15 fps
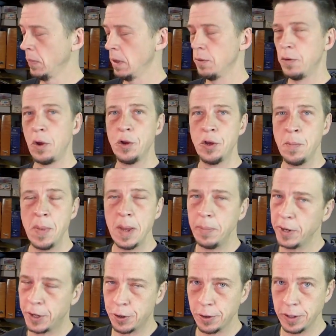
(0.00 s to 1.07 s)
So you may be
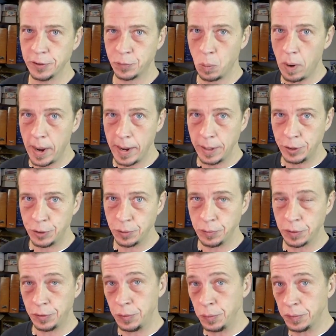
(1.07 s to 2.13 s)
curious why I chose
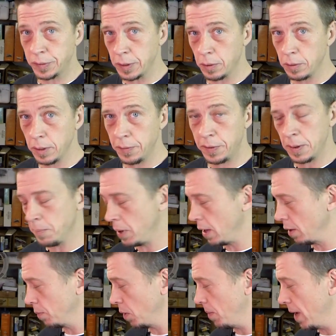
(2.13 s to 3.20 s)
a 2-cell lithium
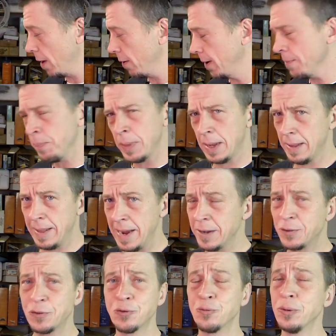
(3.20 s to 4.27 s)
polymer battery, and the
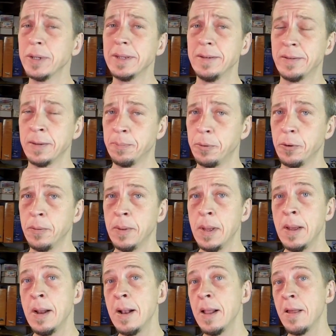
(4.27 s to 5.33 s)
answer is really simple.
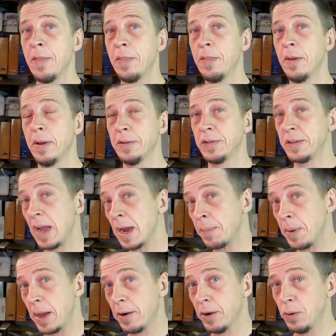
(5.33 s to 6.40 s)
The stock
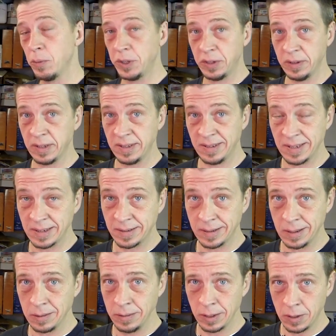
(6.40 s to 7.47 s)
battery, which is a
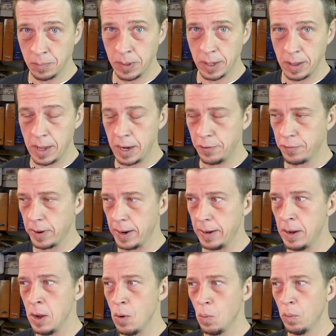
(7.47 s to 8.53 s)
6-cell nickel metal hydride,
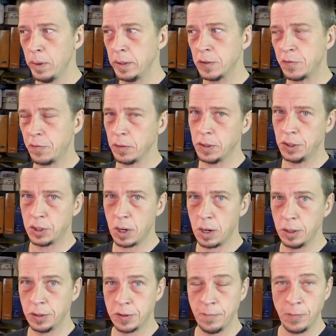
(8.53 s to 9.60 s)
when it's fully
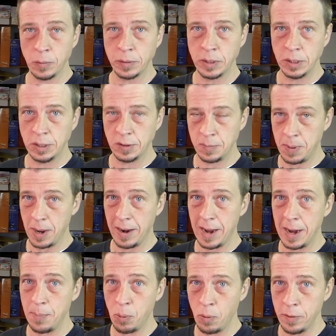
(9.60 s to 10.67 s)
charged, the voltage is about
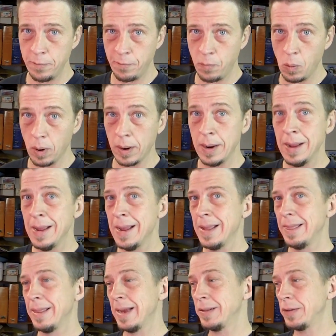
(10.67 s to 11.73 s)
8.4.
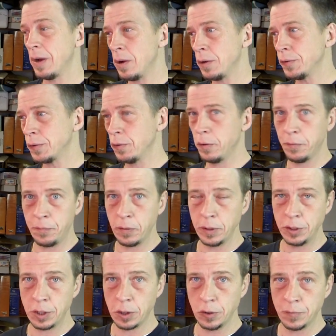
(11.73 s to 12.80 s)
That's also the fully
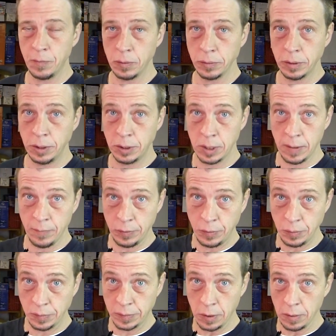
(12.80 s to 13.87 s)
charged voltage of a
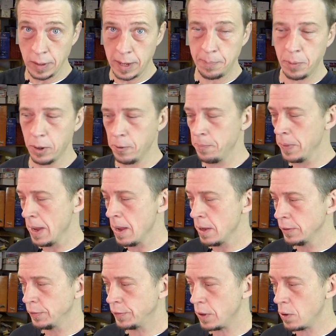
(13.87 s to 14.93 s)
2-cell LiPo.
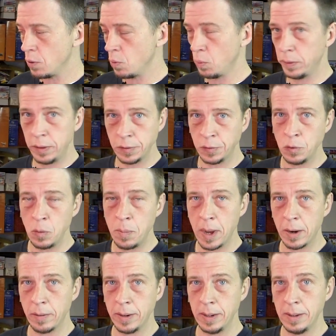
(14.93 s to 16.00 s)
So with this new
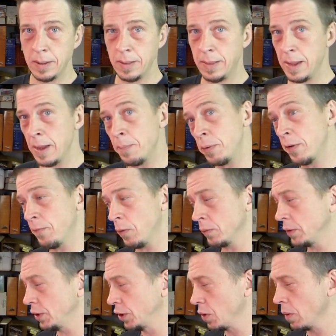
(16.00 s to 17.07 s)
battery, the input
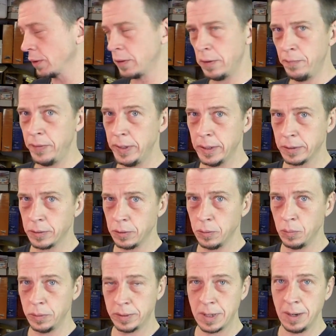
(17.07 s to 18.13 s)
voltage going to the vehicle
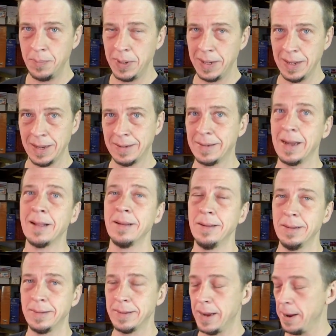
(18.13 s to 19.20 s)
was going to be exactly the
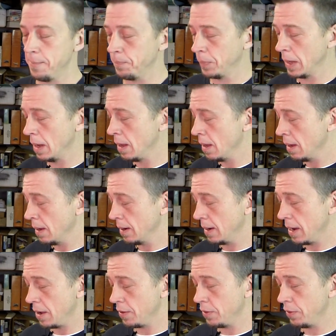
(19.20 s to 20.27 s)
same.
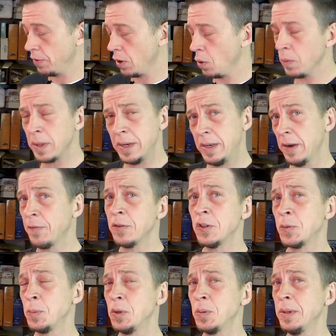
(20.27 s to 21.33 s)
Now, the only difference
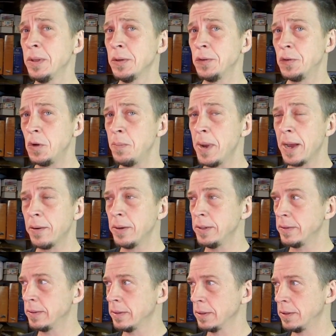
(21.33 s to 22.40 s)
between those two
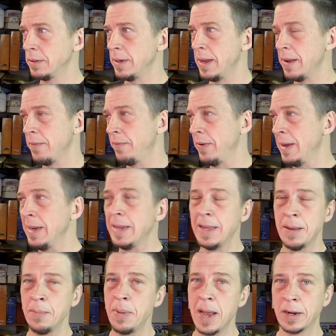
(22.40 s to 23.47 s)
batteries that could have any
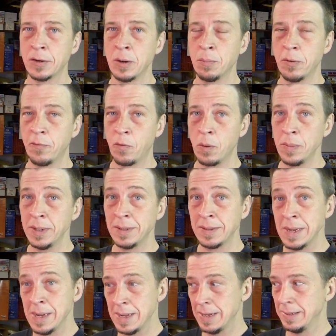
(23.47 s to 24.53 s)
impact on performance
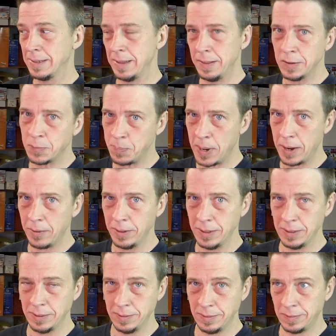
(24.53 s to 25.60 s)
is that this battery
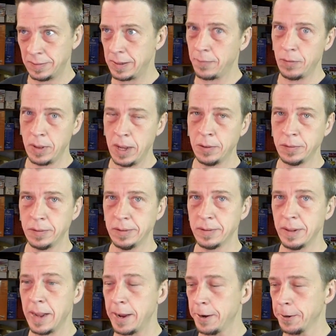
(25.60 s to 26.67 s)
is several ounces
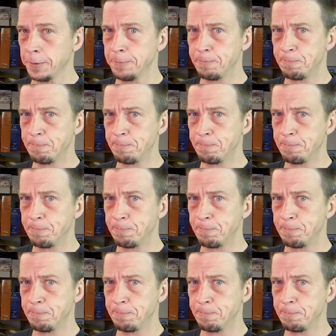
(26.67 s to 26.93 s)
lighter.